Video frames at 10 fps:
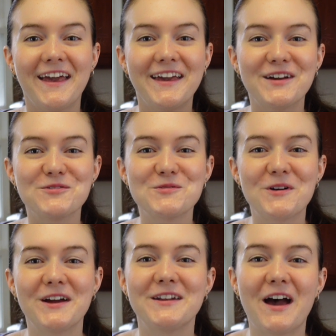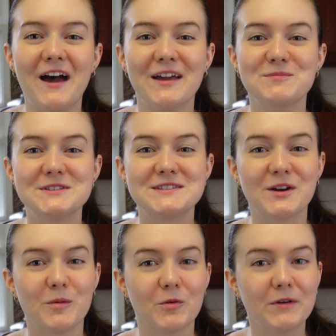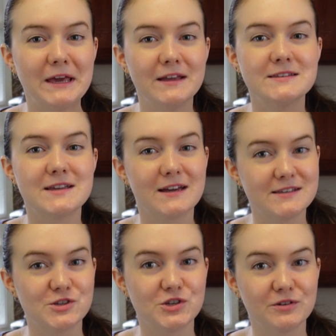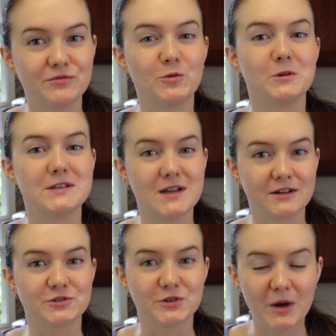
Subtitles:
Hey everyone, I'm Sarah Moran, dietitian for the Dr.